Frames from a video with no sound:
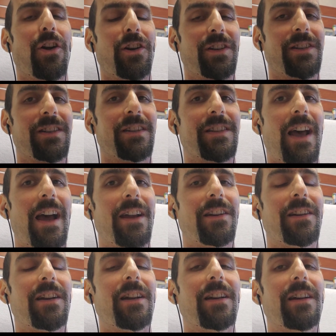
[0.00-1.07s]
heart's
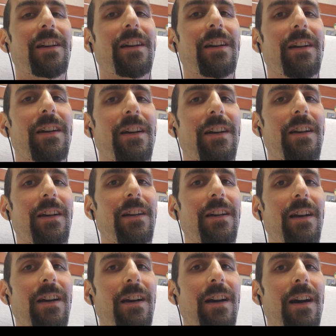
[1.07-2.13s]
desire.
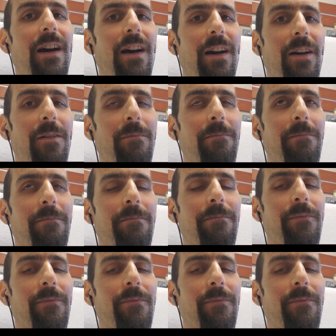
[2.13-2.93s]
So